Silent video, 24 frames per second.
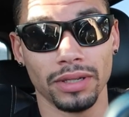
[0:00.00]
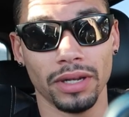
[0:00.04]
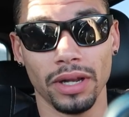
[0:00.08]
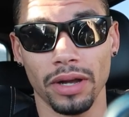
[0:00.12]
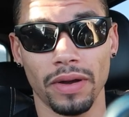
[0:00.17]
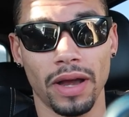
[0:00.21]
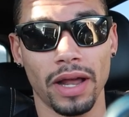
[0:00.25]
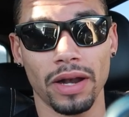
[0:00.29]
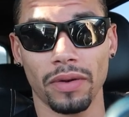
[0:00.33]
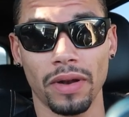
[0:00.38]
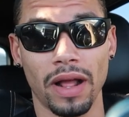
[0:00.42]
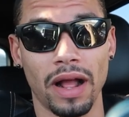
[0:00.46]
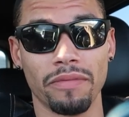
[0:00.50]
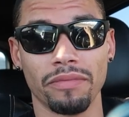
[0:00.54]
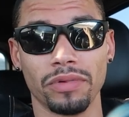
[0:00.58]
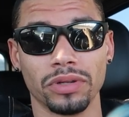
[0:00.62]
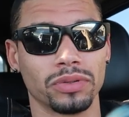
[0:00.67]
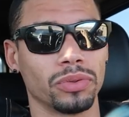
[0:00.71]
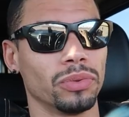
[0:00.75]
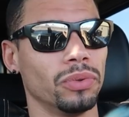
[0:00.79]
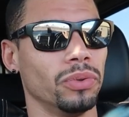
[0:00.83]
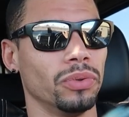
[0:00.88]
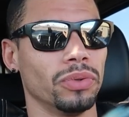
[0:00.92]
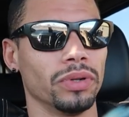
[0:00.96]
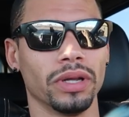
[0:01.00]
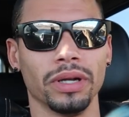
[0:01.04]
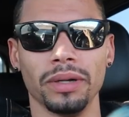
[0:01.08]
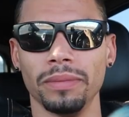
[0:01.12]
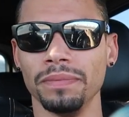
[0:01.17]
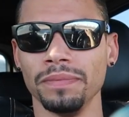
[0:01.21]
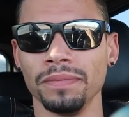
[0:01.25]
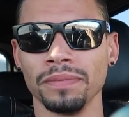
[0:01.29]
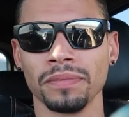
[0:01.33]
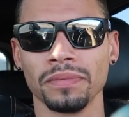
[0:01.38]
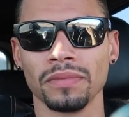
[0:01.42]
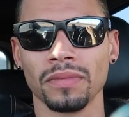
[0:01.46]
You know, I don't have the tool
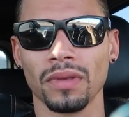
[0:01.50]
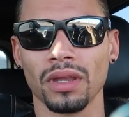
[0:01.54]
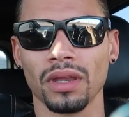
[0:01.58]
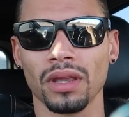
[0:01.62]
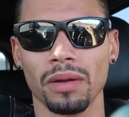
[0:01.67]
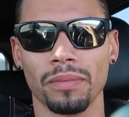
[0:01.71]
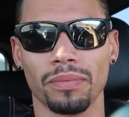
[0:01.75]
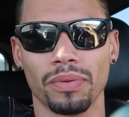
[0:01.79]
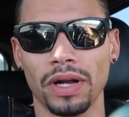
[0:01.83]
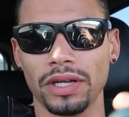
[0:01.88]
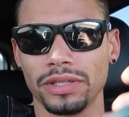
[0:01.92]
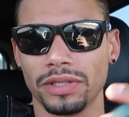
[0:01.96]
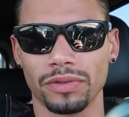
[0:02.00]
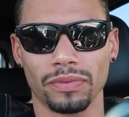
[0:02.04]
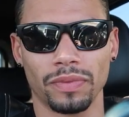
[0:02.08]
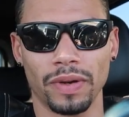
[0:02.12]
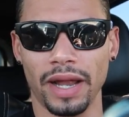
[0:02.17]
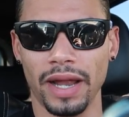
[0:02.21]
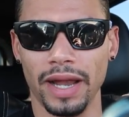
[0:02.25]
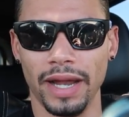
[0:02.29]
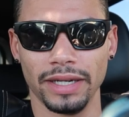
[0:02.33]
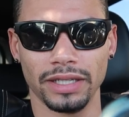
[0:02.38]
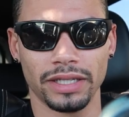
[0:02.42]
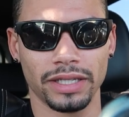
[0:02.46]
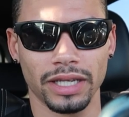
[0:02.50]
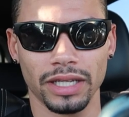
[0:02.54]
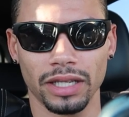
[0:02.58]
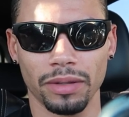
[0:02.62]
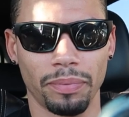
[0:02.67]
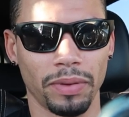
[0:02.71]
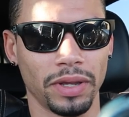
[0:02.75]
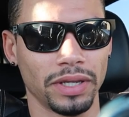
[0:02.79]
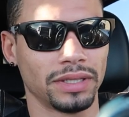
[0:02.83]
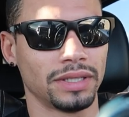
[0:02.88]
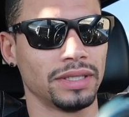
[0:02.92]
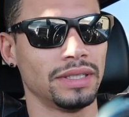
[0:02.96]
to compress the rings to get the
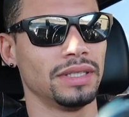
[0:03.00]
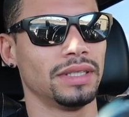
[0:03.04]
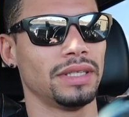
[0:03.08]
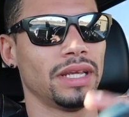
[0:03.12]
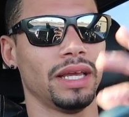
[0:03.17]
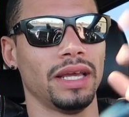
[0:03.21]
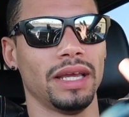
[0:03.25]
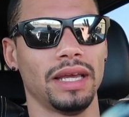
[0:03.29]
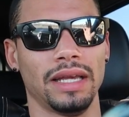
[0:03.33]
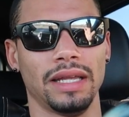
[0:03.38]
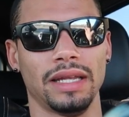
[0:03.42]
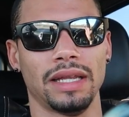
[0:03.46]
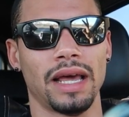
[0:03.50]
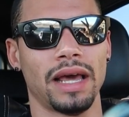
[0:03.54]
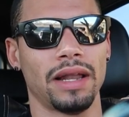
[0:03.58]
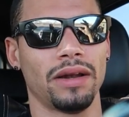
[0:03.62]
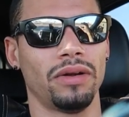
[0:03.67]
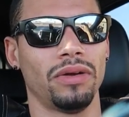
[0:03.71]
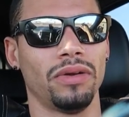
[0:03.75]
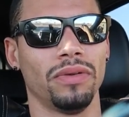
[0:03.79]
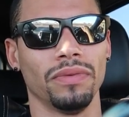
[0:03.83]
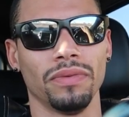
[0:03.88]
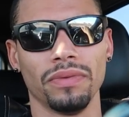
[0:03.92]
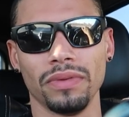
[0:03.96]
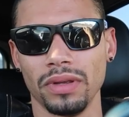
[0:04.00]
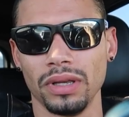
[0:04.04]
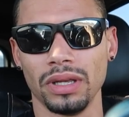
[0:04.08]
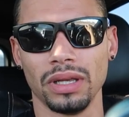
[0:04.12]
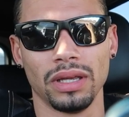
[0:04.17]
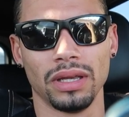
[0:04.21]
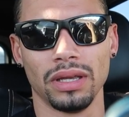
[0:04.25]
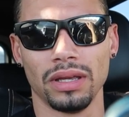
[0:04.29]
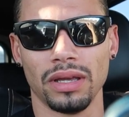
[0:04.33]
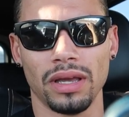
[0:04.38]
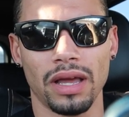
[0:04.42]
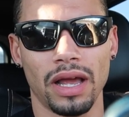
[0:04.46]
pistons in. I don't,
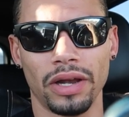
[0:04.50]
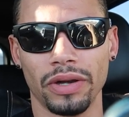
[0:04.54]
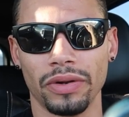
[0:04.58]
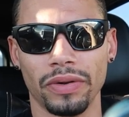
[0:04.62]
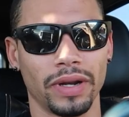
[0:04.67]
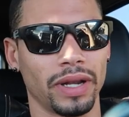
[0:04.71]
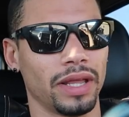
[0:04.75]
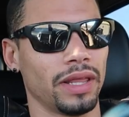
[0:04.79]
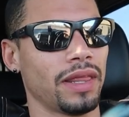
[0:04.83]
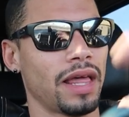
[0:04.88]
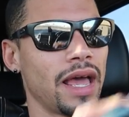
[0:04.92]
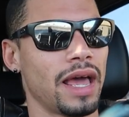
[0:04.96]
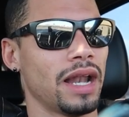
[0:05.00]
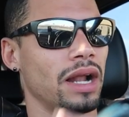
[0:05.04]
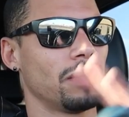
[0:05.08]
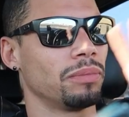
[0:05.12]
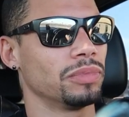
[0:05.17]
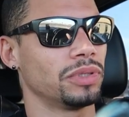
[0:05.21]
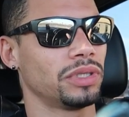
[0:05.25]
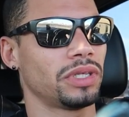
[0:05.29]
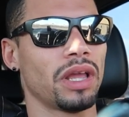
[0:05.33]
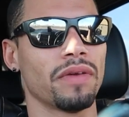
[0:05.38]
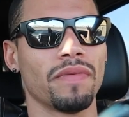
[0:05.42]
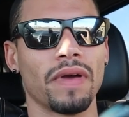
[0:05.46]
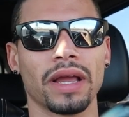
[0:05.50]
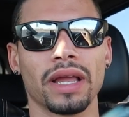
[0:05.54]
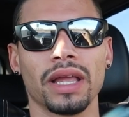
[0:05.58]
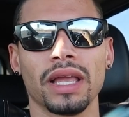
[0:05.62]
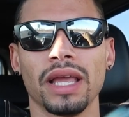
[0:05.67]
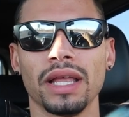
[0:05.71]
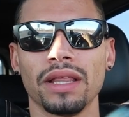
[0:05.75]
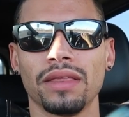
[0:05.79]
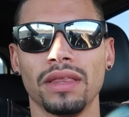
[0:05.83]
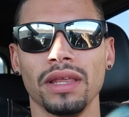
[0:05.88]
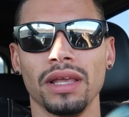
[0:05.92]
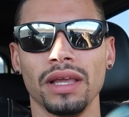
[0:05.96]
I don't know any of that. I'm gonna see if I can
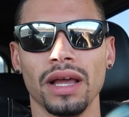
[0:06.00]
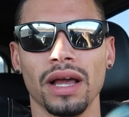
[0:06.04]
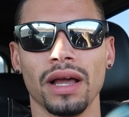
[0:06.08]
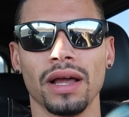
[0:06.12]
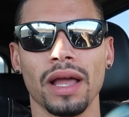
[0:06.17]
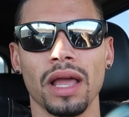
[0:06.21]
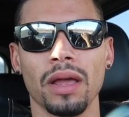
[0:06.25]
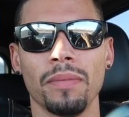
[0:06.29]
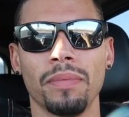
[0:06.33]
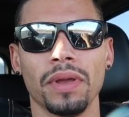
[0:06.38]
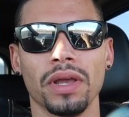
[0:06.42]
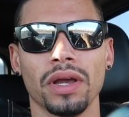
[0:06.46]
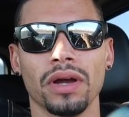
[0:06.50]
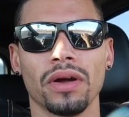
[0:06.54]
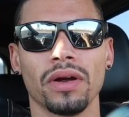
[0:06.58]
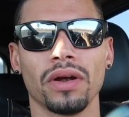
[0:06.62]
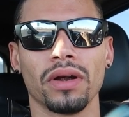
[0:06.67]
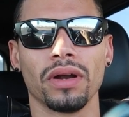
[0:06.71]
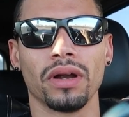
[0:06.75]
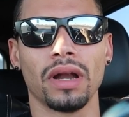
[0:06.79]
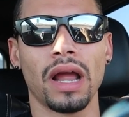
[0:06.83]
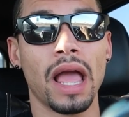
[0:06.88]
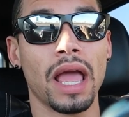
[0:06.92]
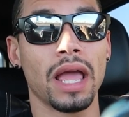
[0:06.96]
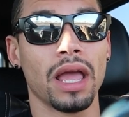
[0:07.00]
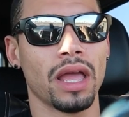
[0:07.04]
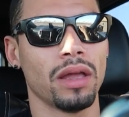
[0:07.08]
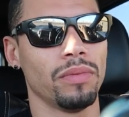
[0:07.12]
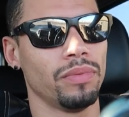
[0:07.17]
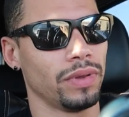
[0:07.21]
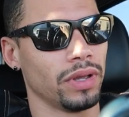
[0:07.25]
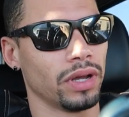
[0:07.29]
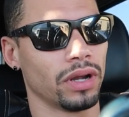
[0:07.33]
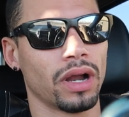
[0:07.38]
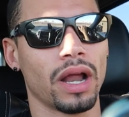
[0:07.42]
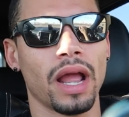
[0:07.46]
get the uh, APR,
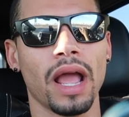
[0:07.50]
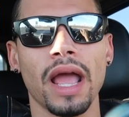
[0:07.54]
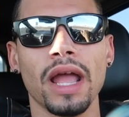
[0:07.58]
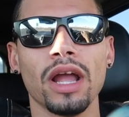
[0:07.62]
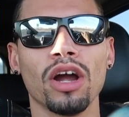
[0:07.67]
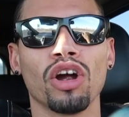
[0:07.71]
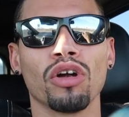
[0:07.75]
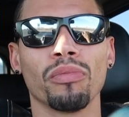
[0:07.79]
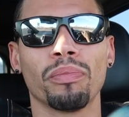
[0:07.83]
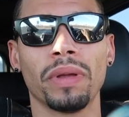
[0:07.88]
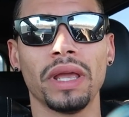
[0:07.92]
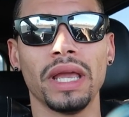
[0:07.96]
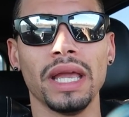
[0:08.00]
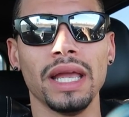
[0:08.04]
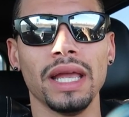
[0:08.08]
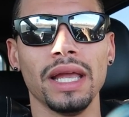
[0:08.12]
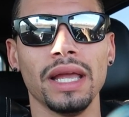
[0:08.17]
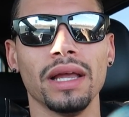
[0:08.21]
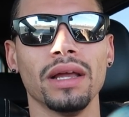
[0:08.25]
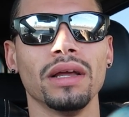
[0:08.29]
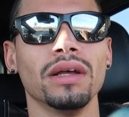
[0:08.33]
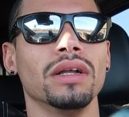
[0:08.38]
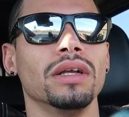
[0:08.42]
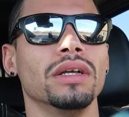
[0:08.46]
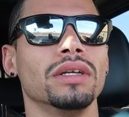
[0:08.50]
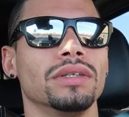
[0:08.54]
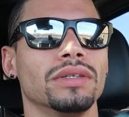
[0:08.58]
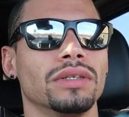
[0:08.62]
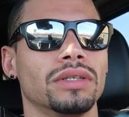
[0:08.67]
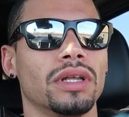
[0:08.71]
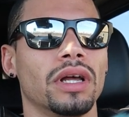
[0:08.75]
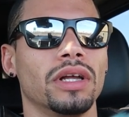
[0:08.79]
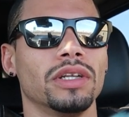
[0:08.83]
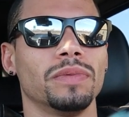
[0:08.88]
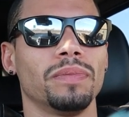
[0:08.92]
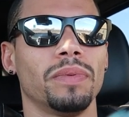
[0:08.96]
APR, ARP
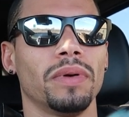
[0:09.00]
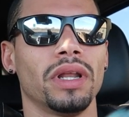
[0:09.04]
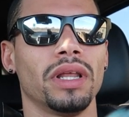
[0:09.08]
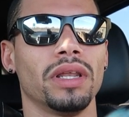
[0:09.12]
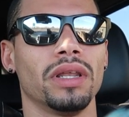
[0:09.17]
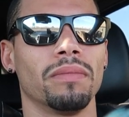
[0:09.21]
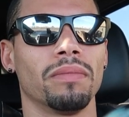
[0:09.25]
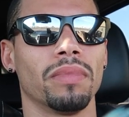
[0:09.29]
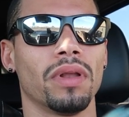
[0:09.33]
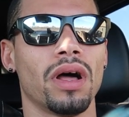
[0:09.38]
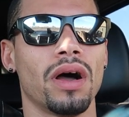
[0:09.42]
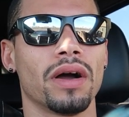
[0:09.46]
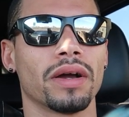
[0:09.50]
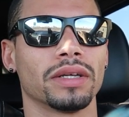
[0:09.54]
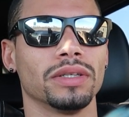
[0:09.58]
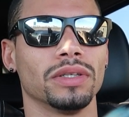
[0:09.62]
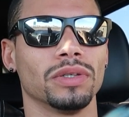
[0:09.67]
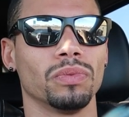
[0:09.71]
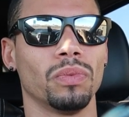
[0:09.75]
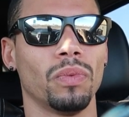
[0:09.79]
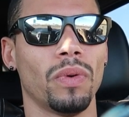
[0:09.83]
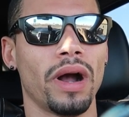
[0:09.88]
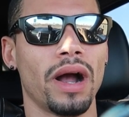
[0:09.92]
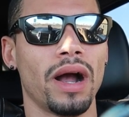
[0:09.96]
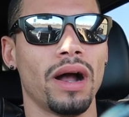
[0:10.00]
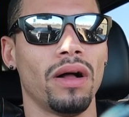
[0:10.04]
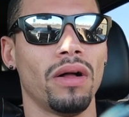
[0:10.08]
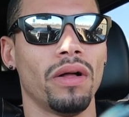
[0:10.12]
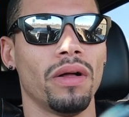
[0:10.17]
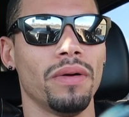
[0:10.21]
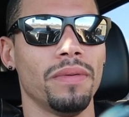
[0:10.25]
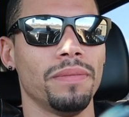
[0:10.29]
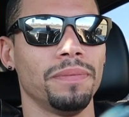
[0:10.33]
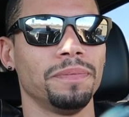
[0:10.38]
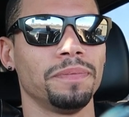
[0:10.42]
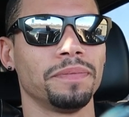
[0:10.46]
studs put in the block as
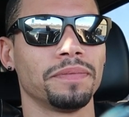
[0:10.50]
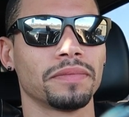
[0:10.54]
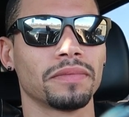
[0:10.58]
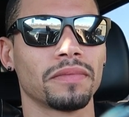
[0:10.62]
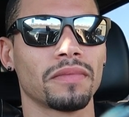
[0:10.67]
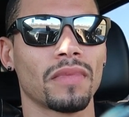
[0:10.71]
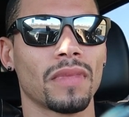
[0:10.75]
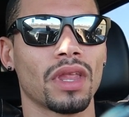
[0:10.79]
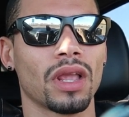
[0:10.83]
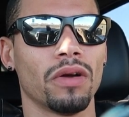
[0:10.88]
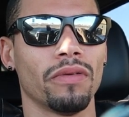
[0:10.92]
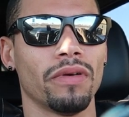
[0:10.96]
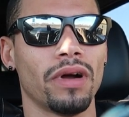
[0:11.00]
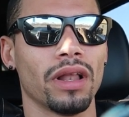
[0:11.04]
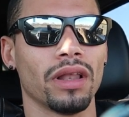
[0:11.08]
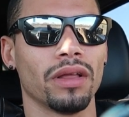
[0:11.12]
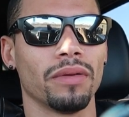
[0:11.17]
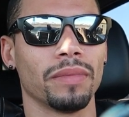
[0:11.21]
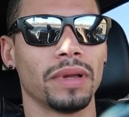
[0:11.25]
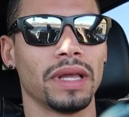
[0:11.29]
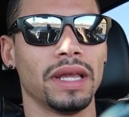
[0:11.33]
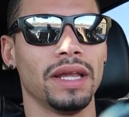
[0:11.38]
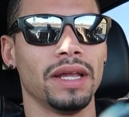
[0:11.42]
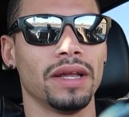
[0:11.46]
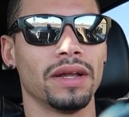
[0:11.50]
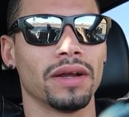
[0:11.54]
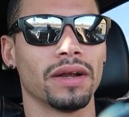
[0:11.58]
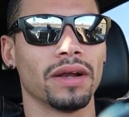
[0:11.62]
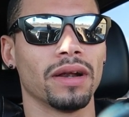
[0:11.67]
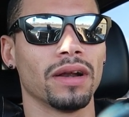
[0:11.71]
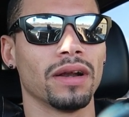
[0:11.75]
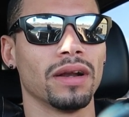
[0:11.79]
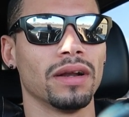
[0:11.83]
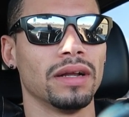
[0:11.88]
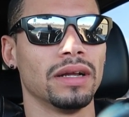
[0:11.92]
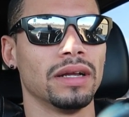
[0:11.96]
well while I'm
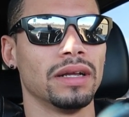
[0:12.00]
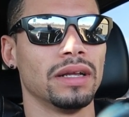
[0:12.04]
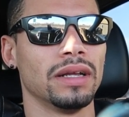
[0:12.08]
here.